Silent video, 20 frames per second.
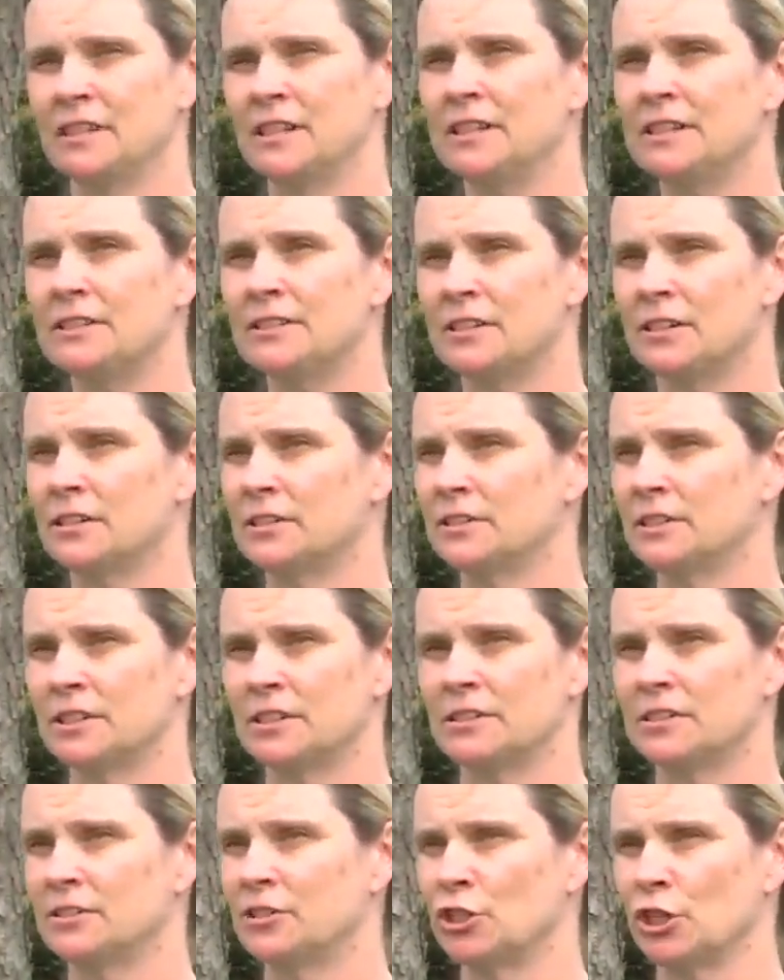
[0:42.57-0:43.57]
Kids are
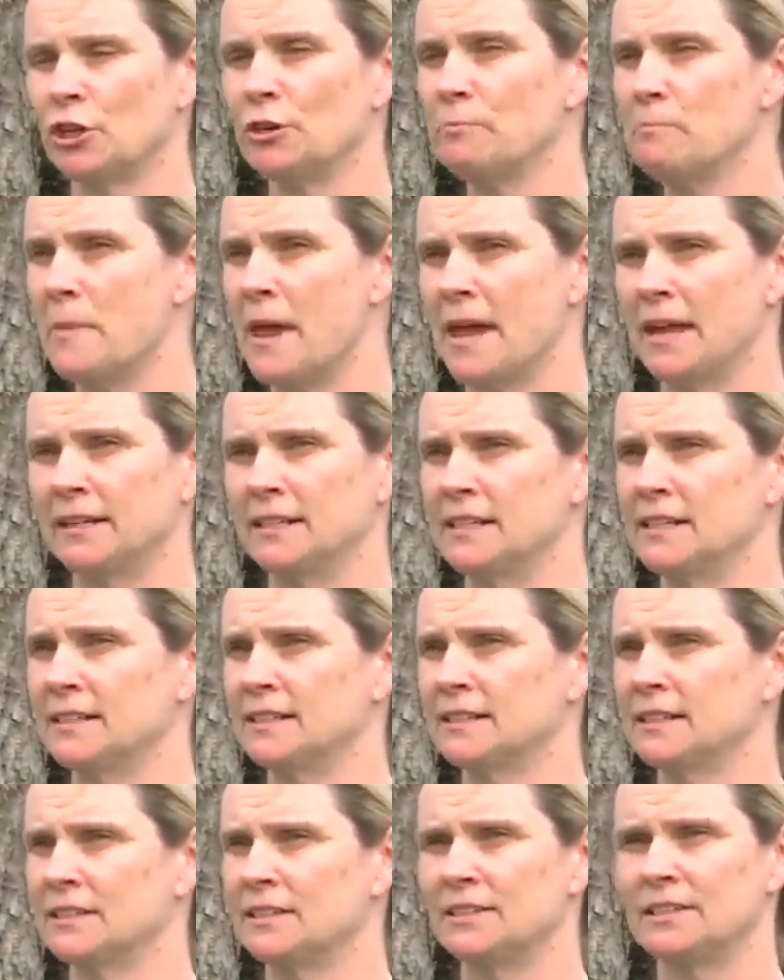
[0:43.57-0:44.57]
just germ
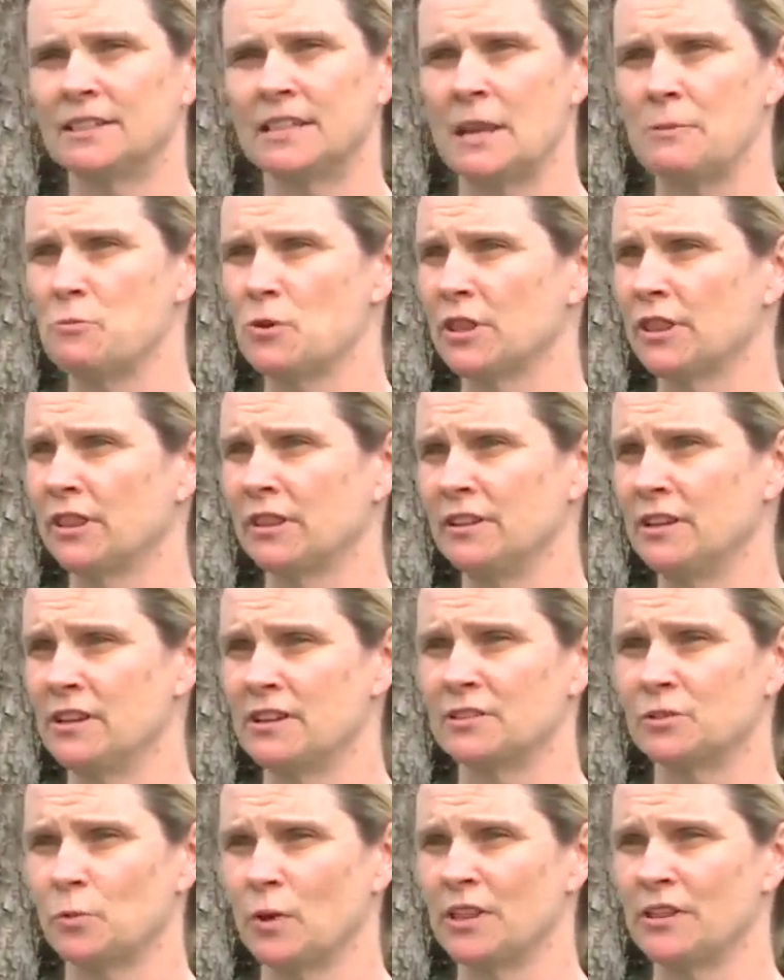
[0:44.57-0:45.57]
magnets. Same with,
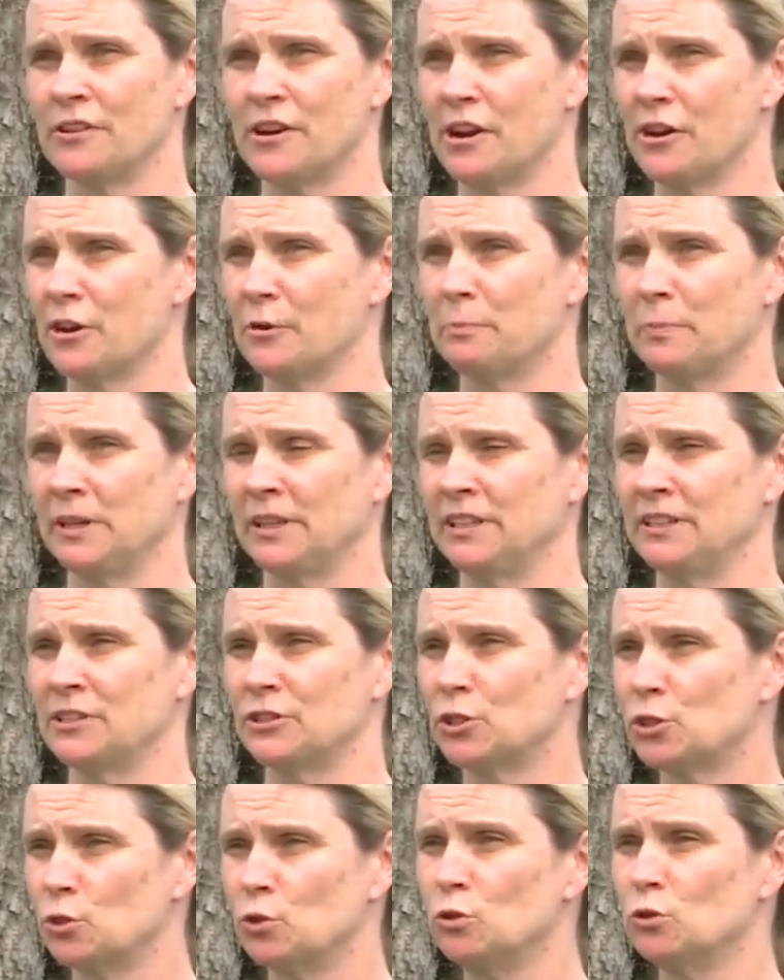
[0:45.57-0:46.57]
you know, that's why they're not
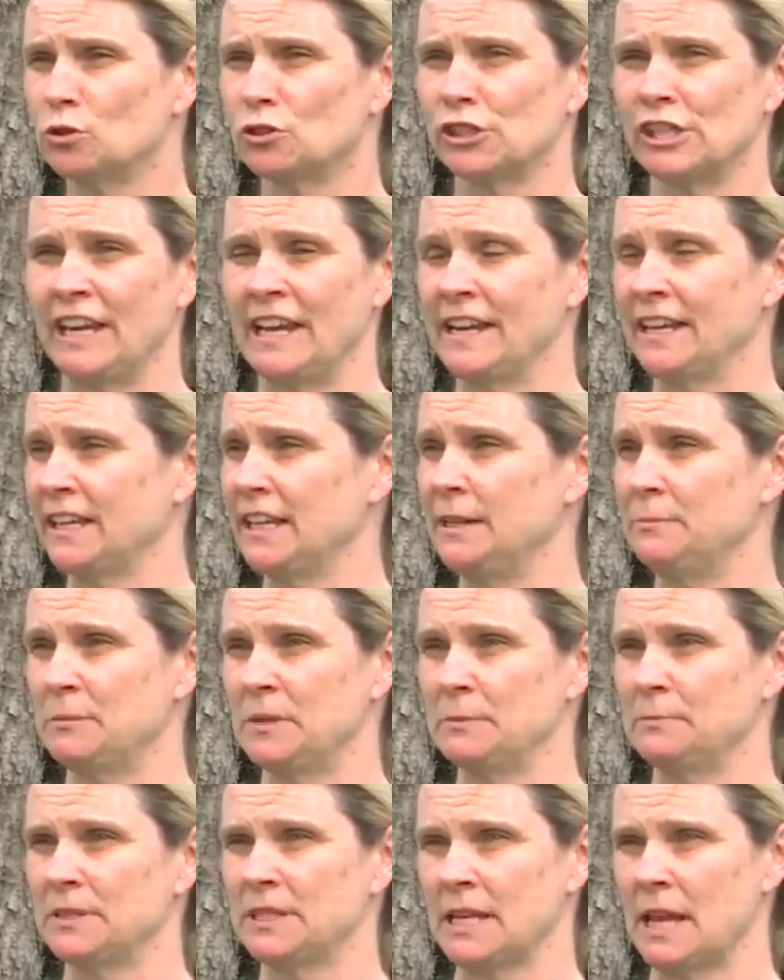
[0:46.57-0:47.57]
opening the schools. You can't
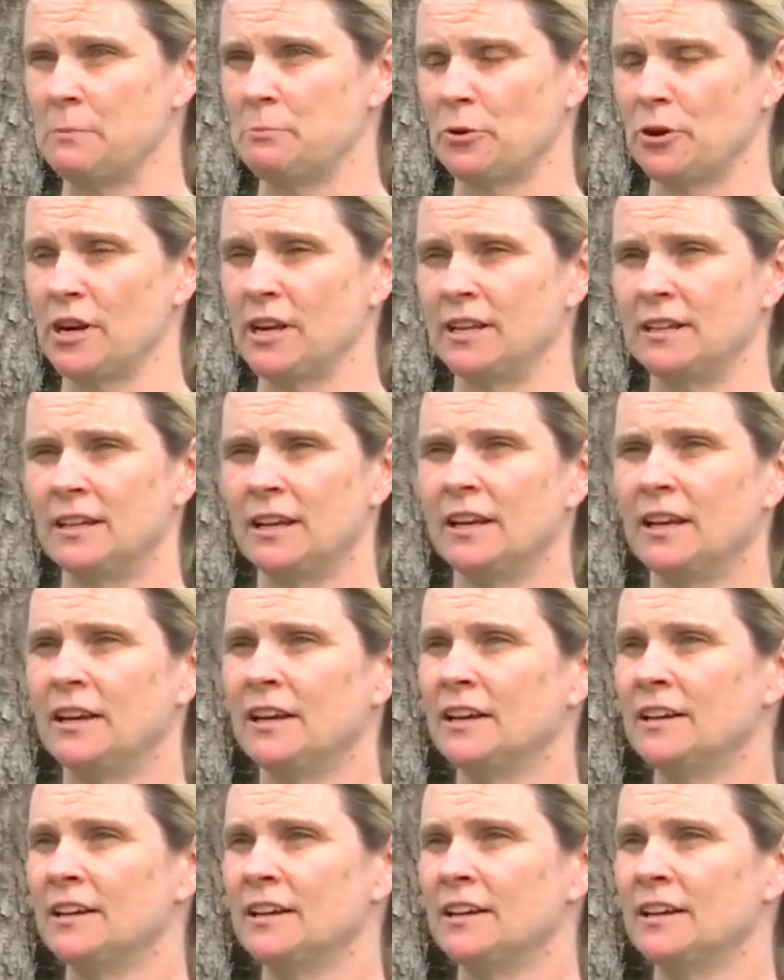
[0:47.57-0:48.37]
keep them separate.